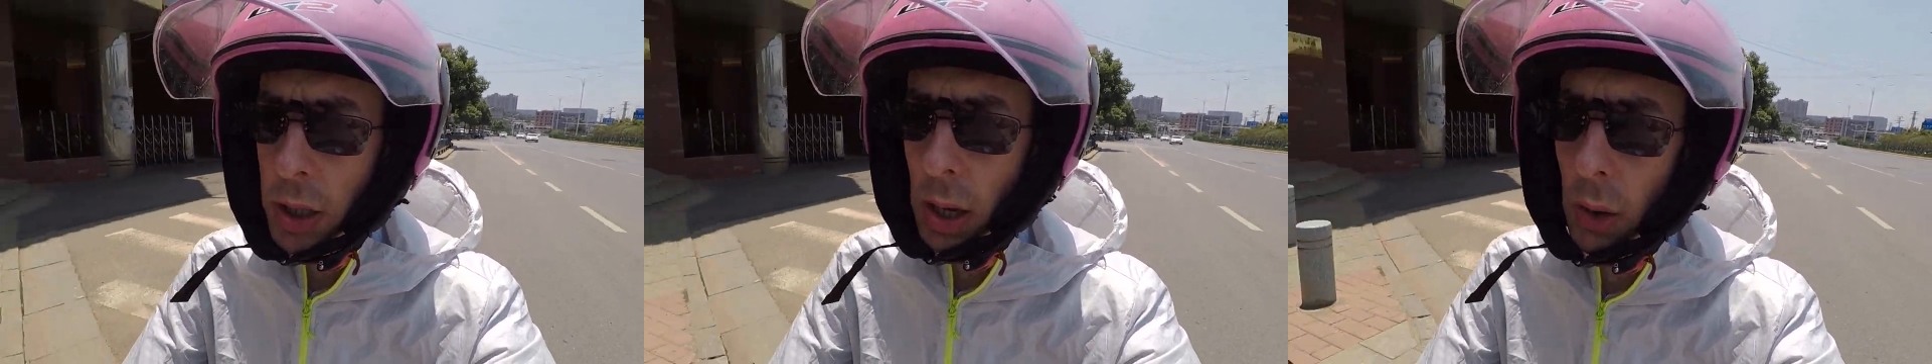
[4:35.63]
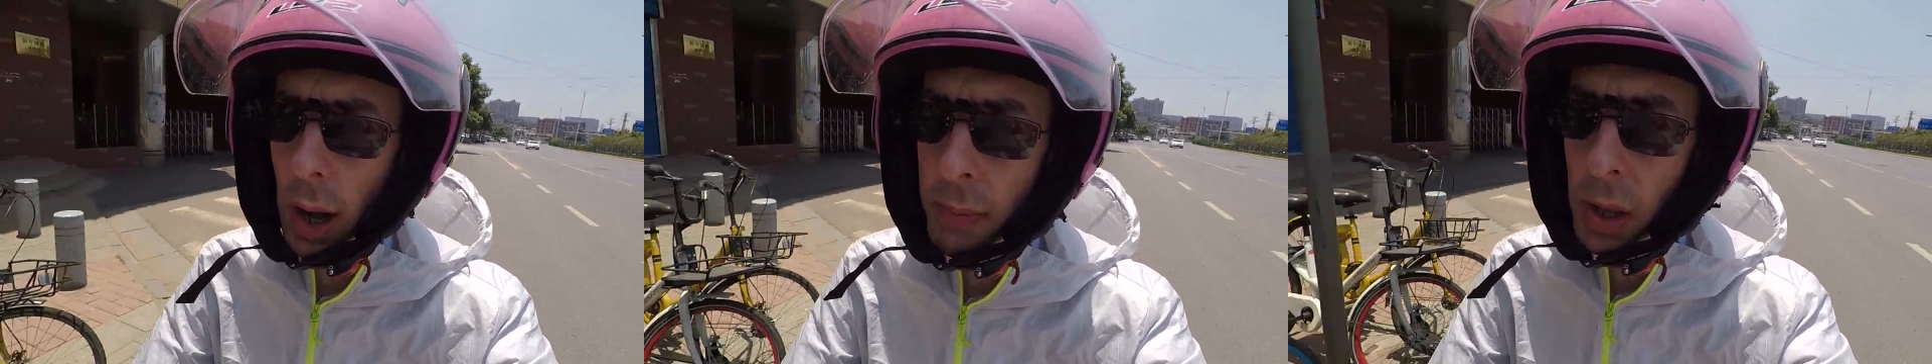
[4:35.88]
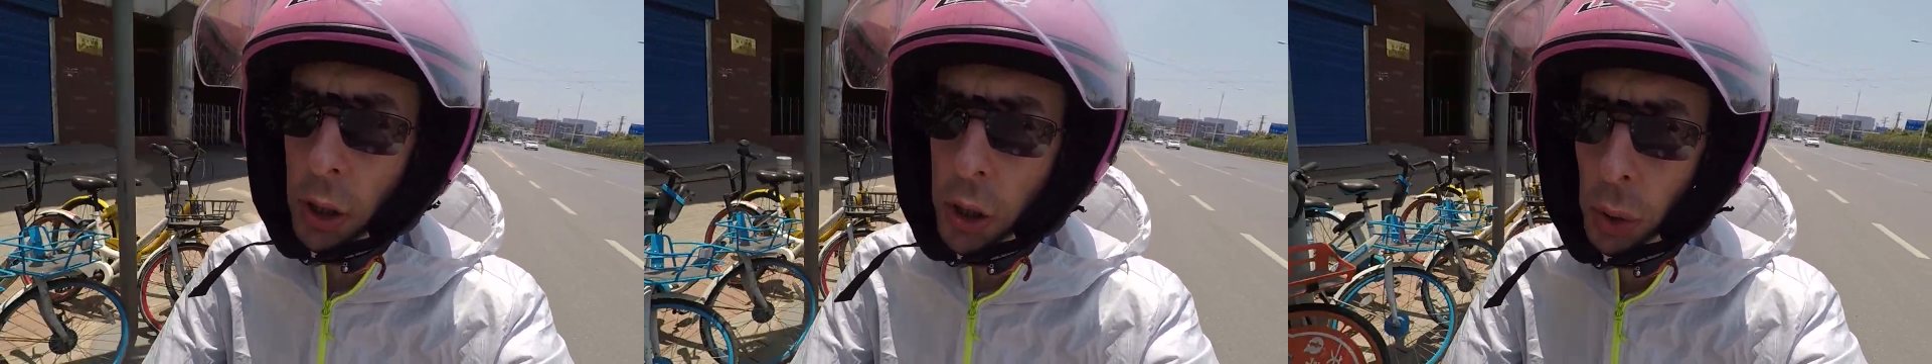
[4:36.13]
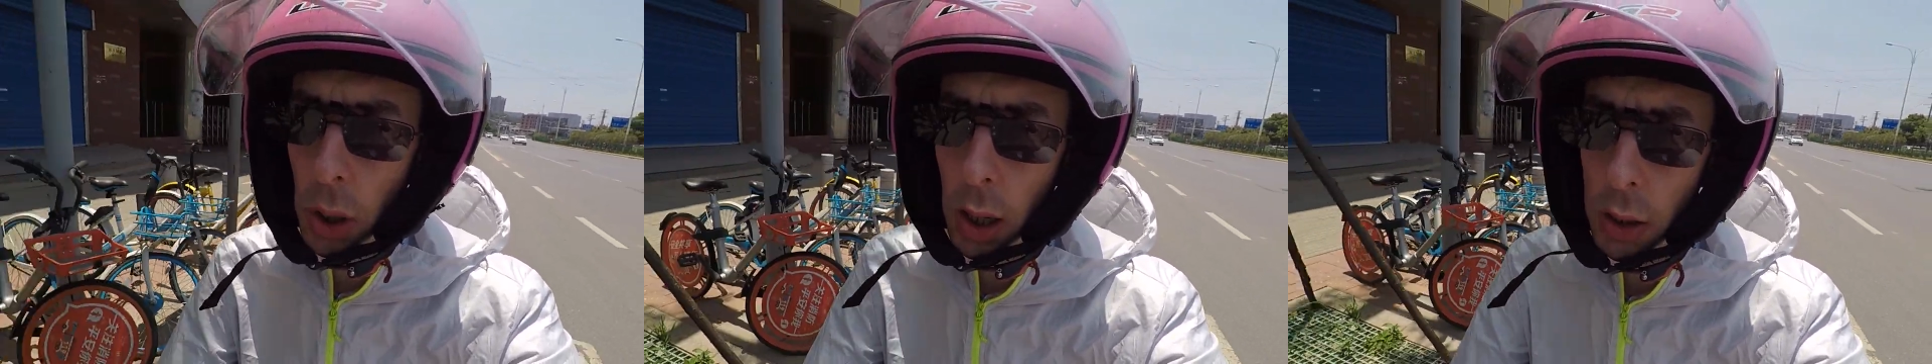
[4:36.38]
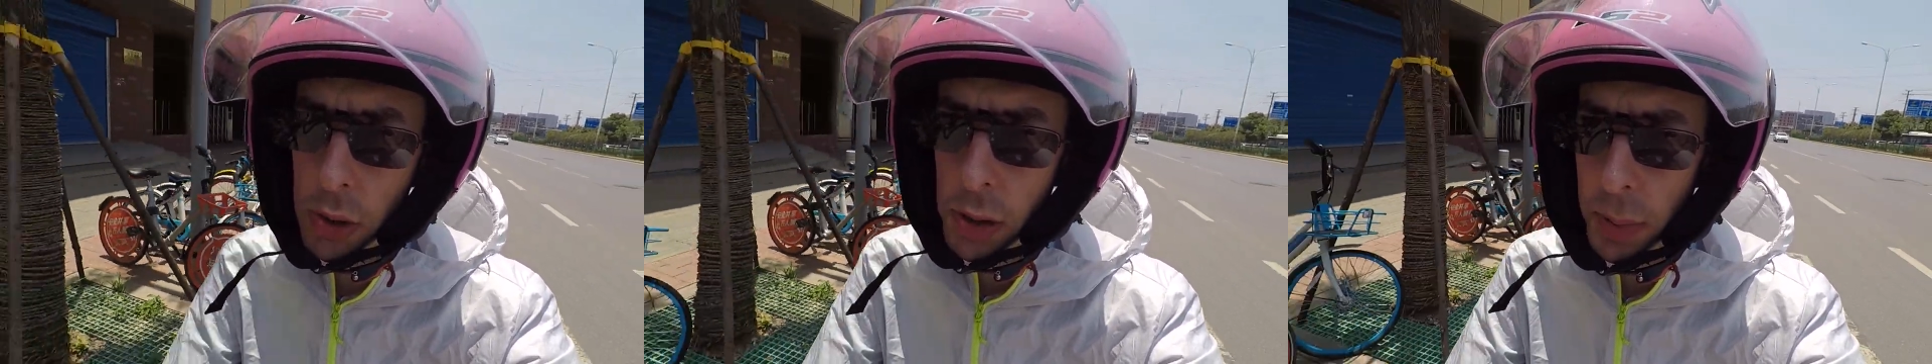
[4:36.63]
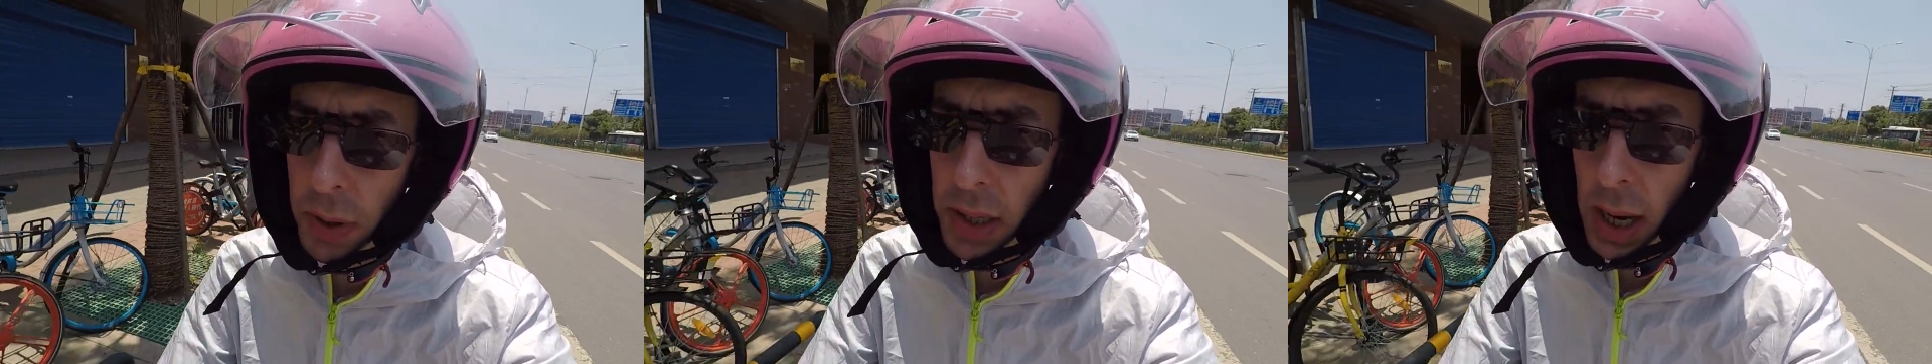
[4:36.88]
Now, I'm not sure
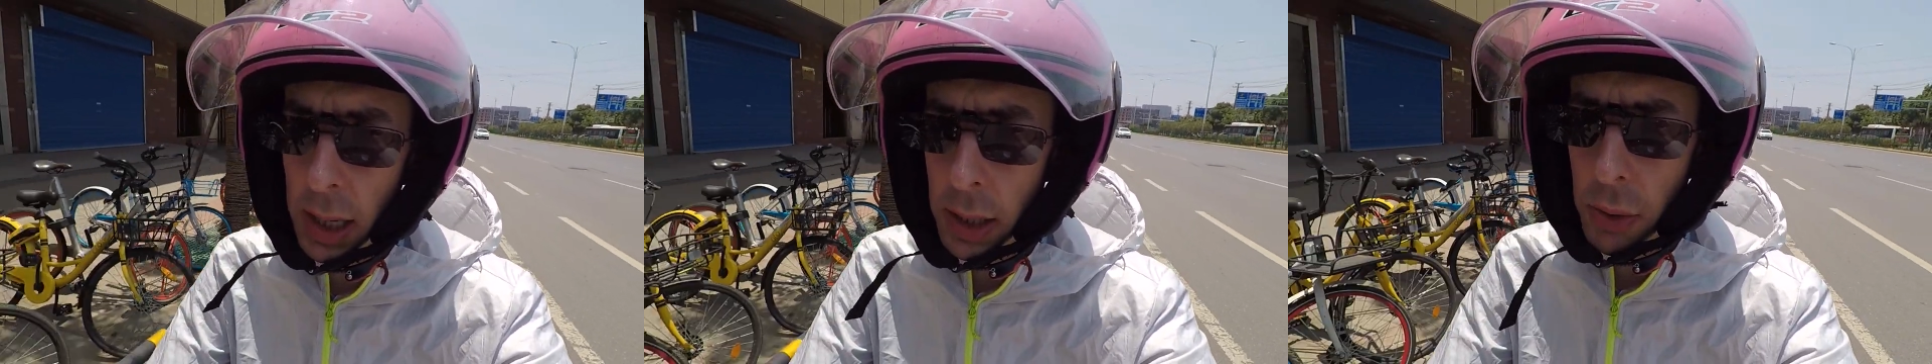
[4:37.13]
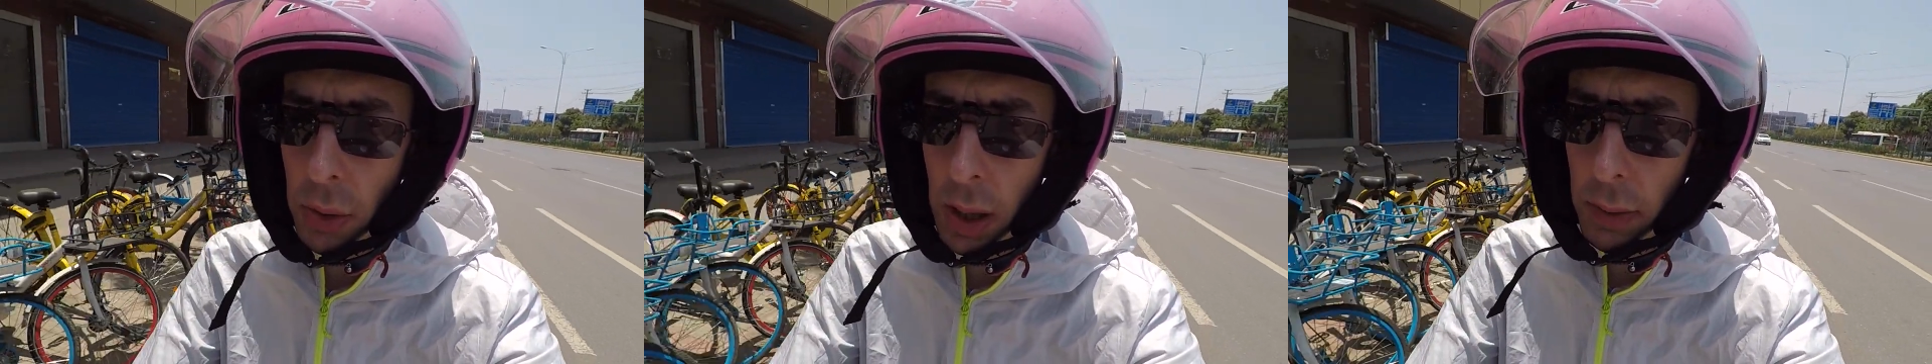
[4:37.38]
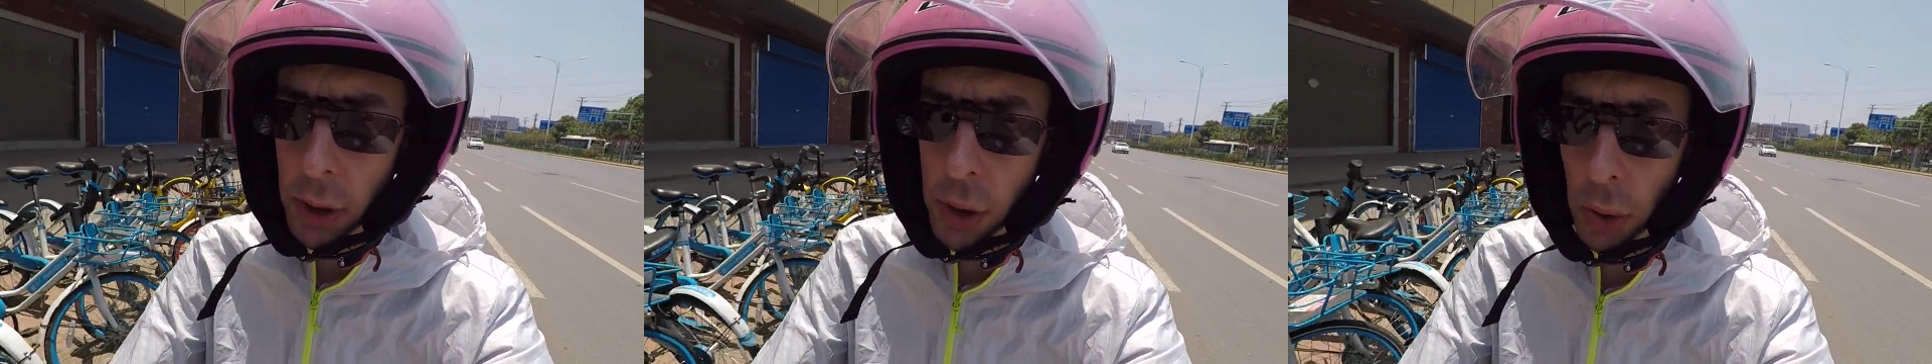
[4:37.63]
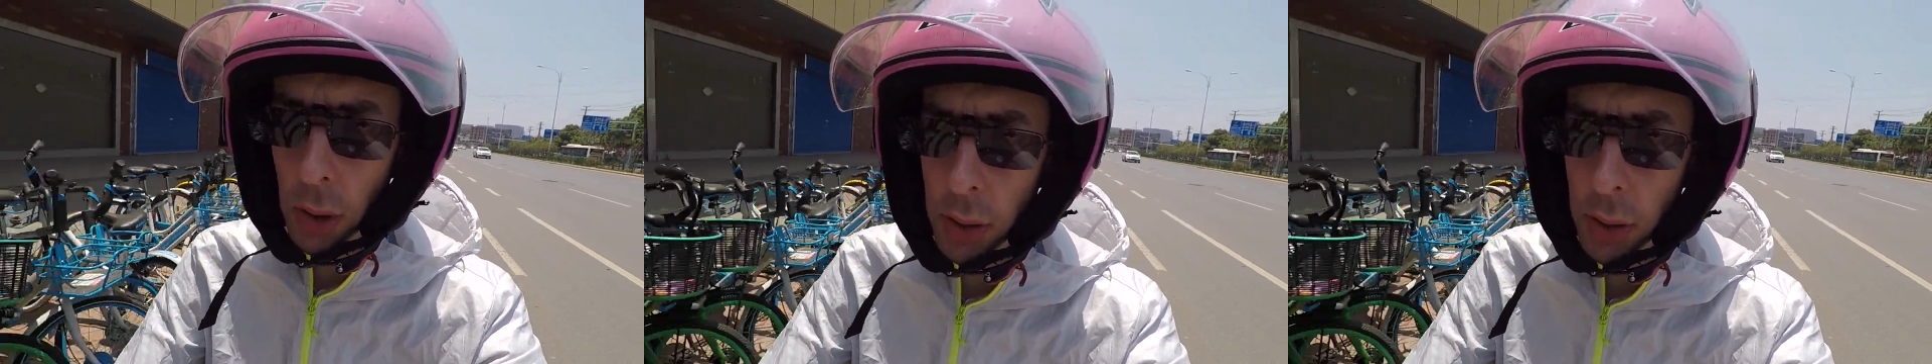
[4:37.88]
100%, you're never sure,